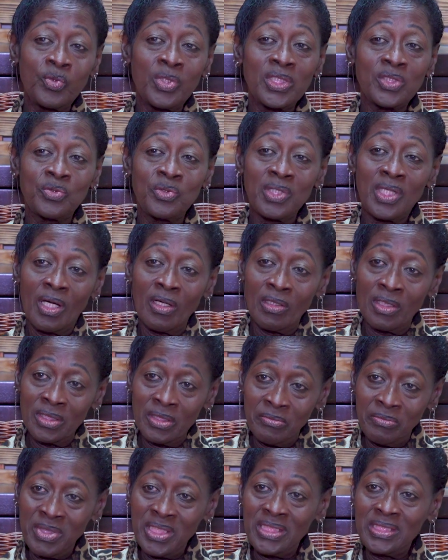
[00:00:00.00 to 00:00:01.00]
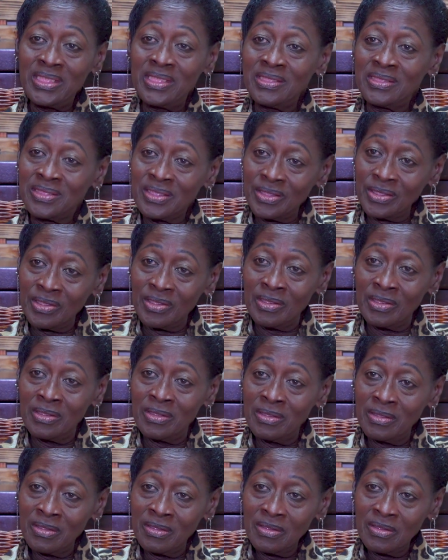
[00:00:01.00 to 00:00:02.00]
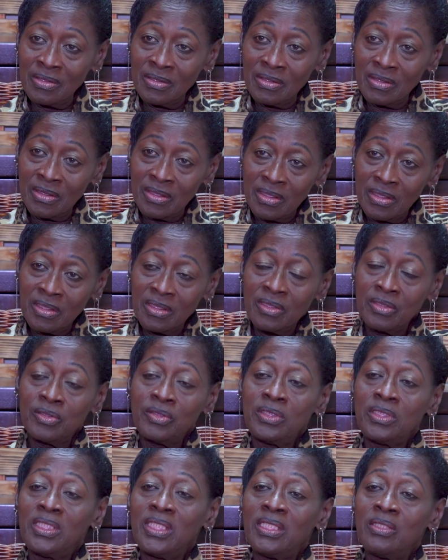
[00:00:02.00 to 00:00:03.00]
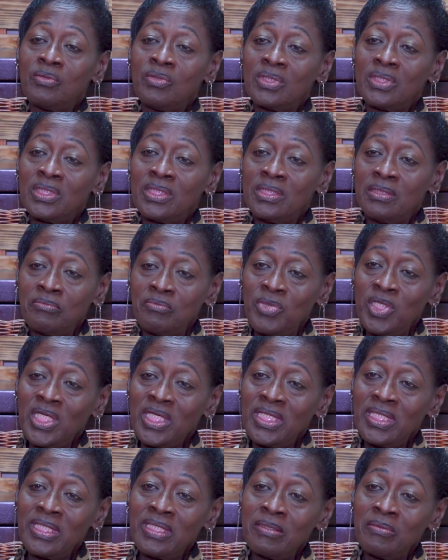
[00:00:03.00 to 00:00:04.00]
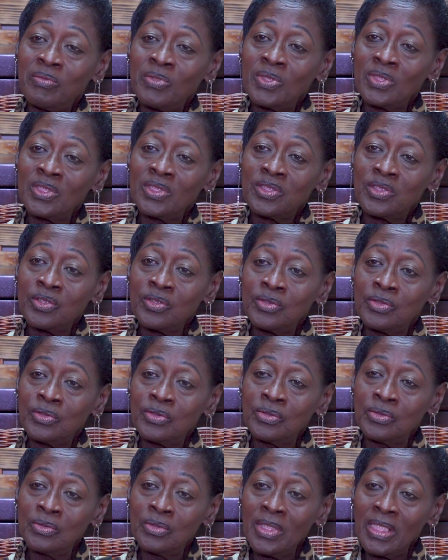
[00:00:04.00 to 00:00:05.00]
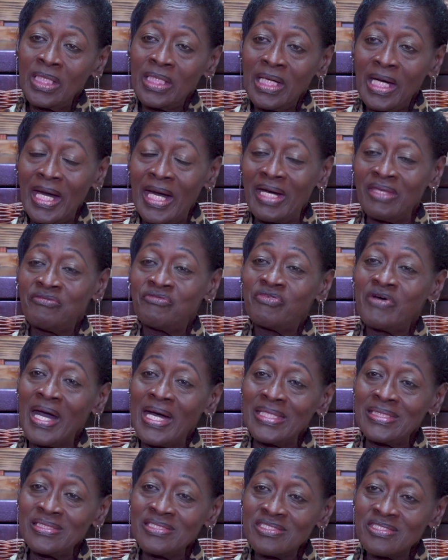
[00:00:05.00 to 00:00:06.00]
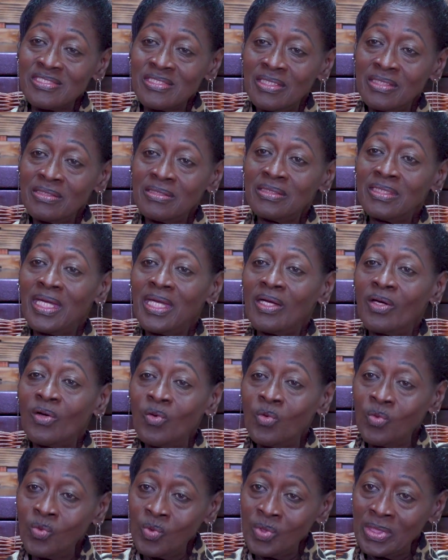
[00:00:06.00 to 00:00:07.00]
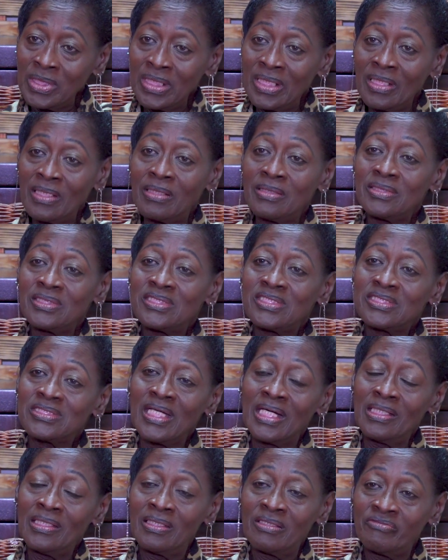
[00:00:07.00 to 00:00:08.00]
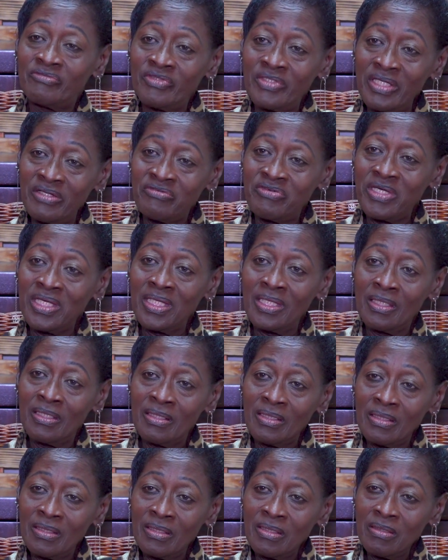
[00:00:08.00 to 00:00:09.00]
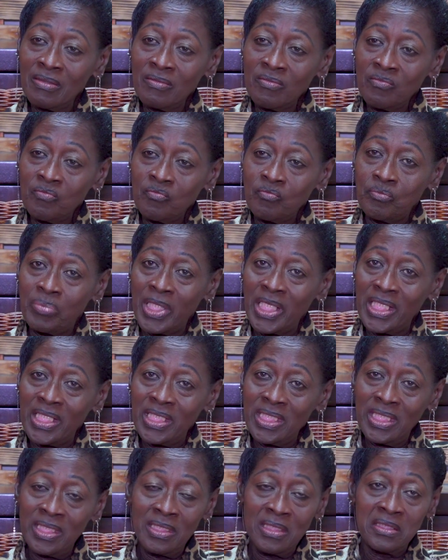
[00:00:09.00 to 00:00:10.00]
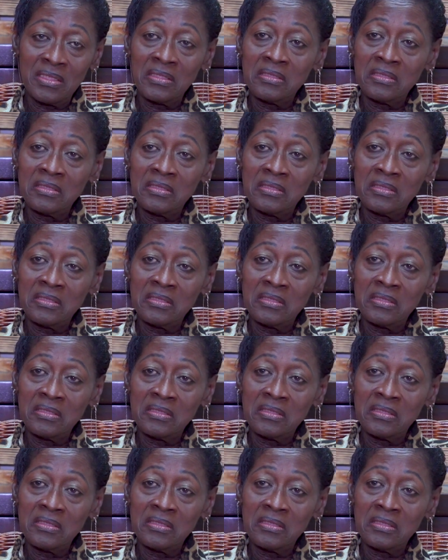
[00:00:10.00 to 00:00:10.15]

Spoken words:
which we call the meet and turn, they would be able to advance their own style of living by